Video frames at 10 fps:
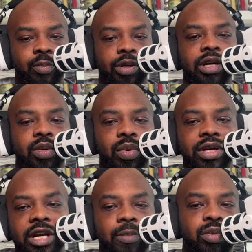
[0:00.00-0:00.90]
Put
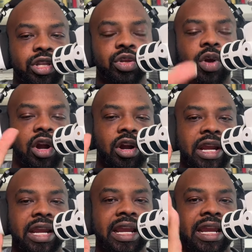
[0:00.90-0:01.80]
what number you are
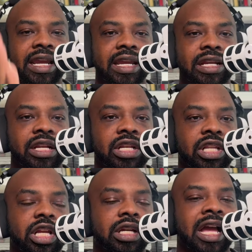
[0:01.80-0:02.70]
in the